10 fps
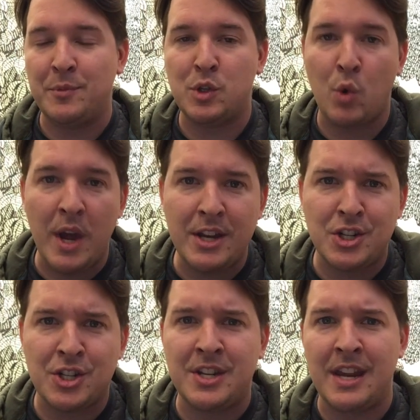
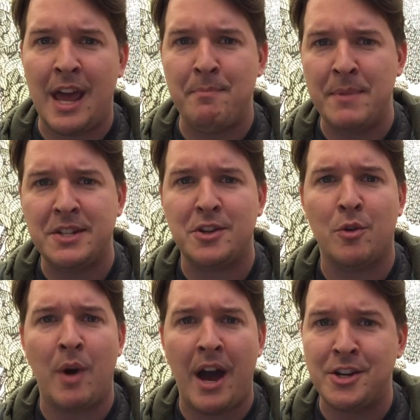Twitch did a Mr.
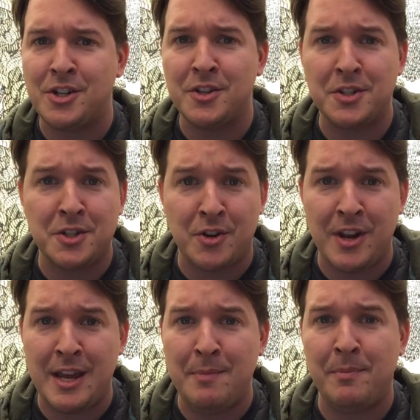Rogers
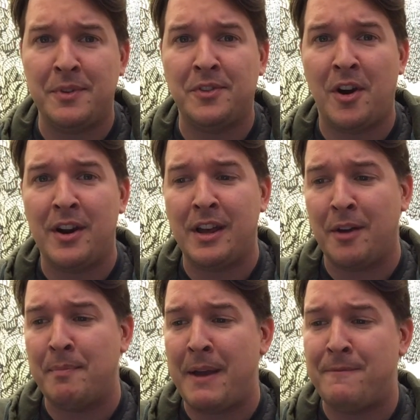stream starting
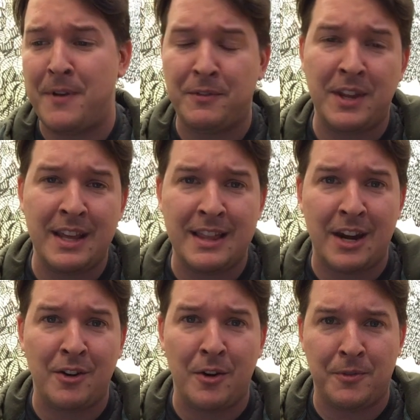on May 15th. I
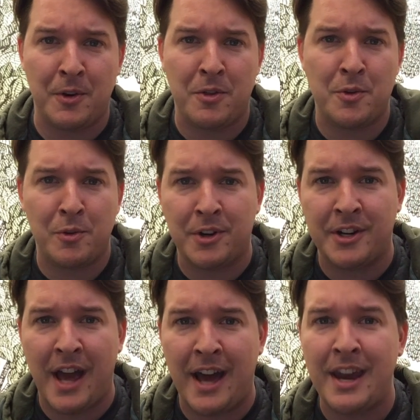don't know if they're through it or
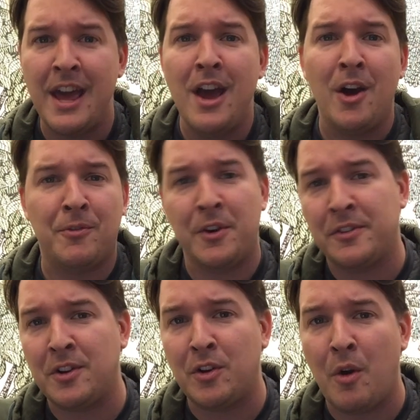not, or if they're
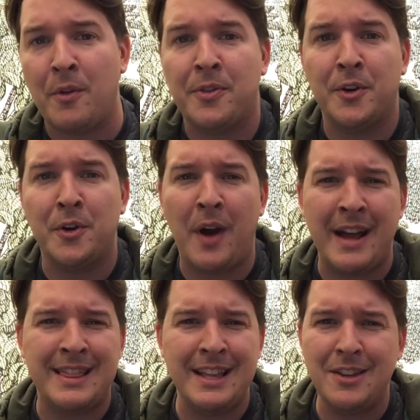still going through. I
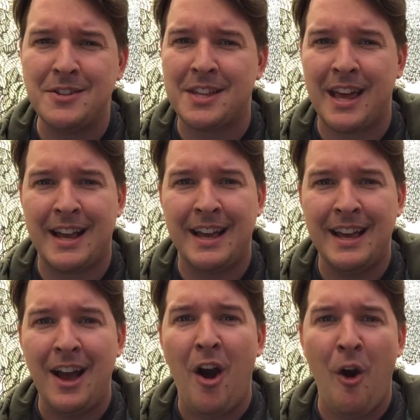think there's like
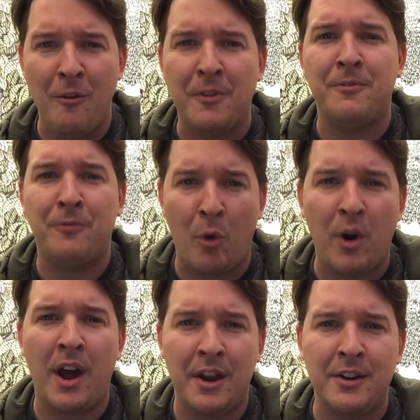over
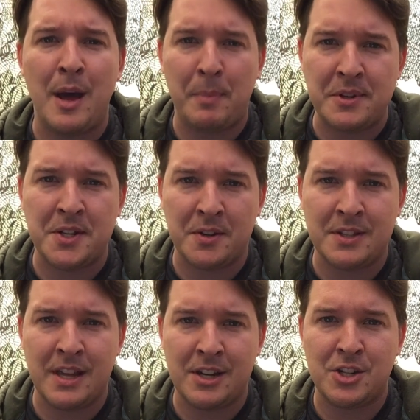400 episodes
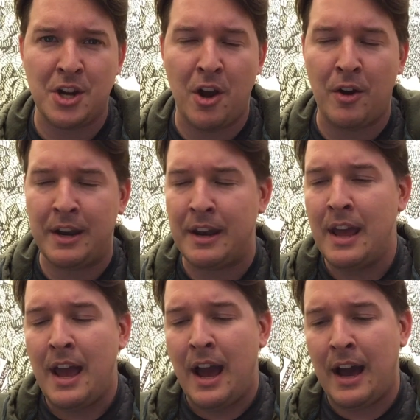of that show, and
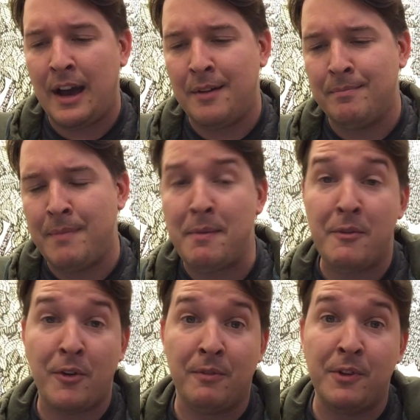maybe
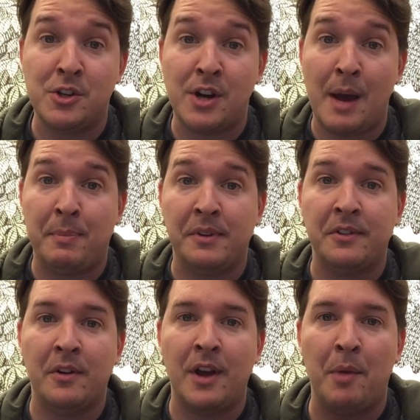for a future
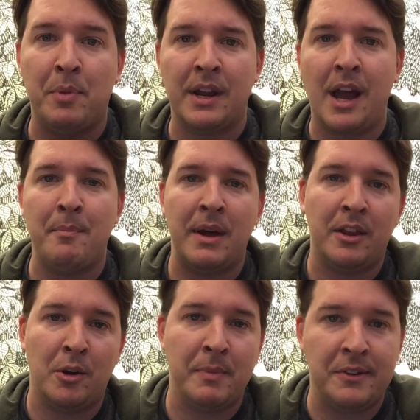episode I'll bring out my
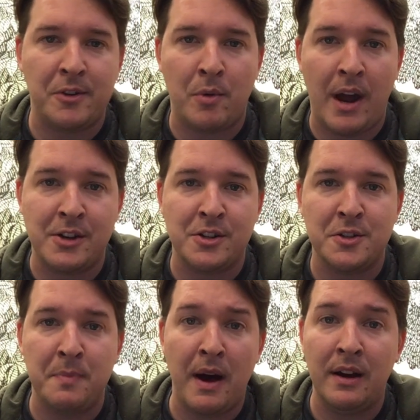little Mr.
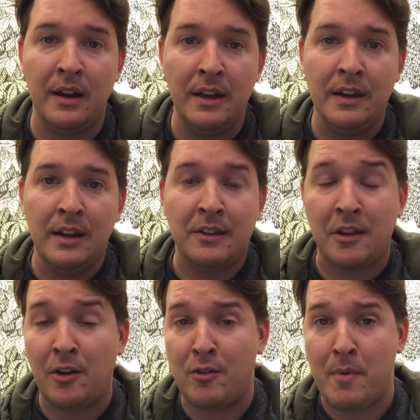Rogers mug, because
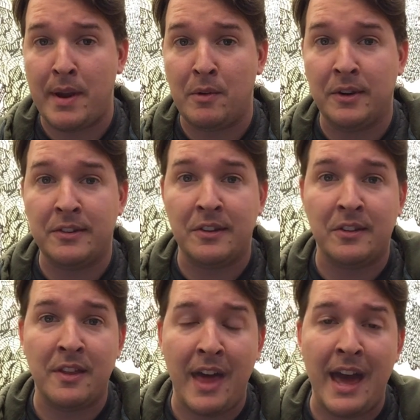I know everybody wants to
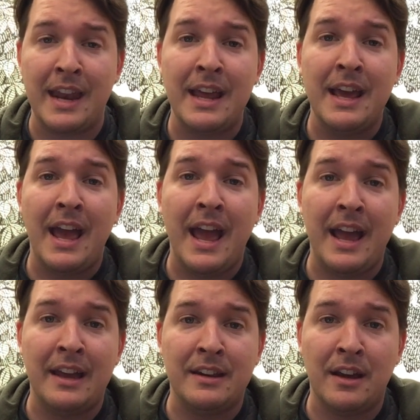see that.
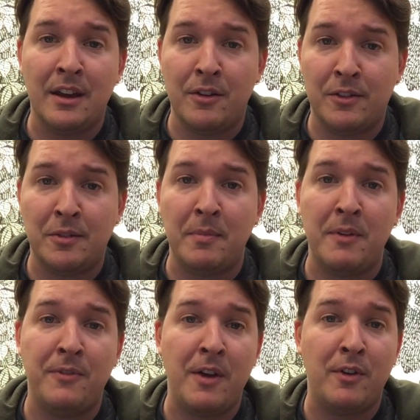And some of my
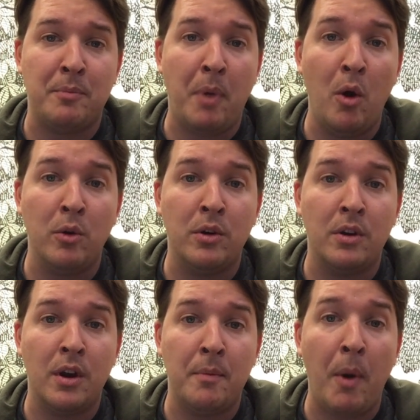favorite
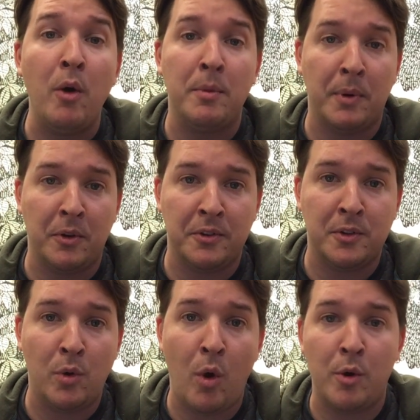
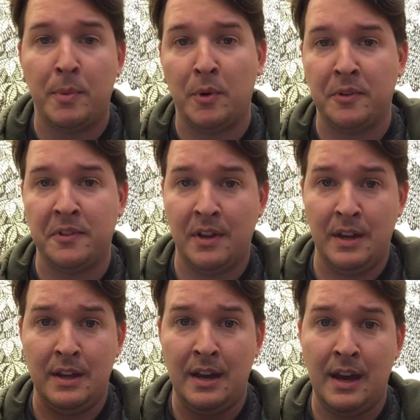quotables
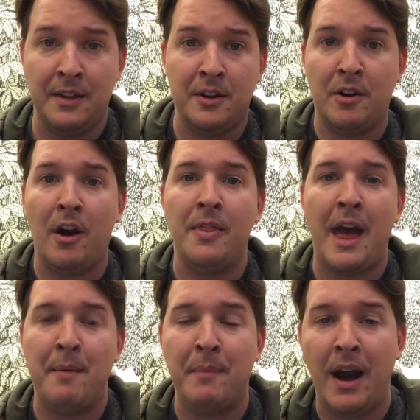that are on
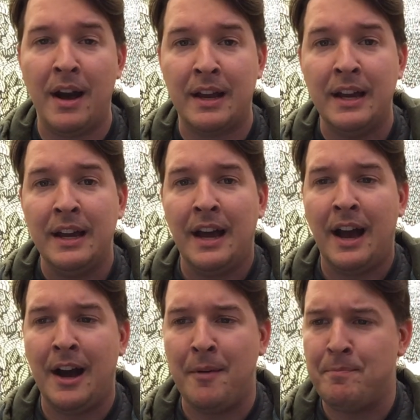that mug.
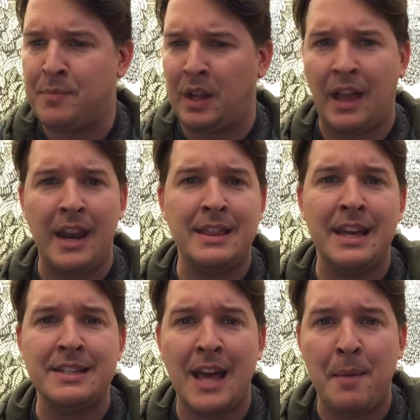A lot of
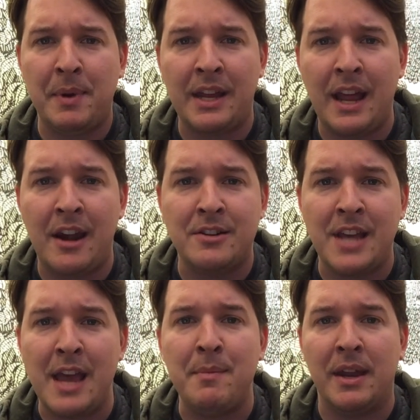things happening in
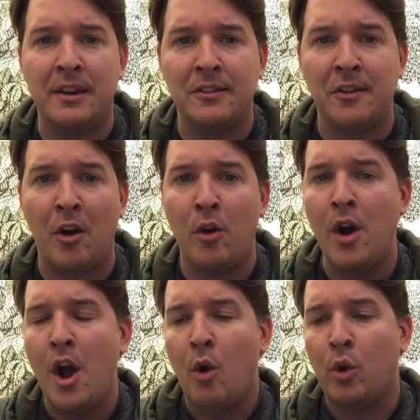entertainment. So
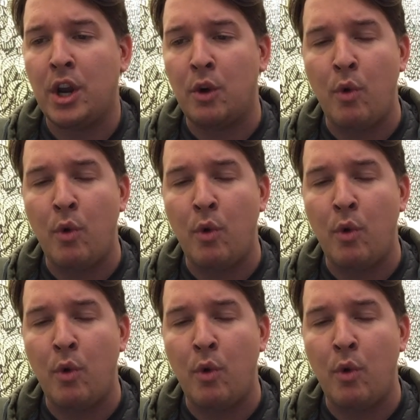we're going to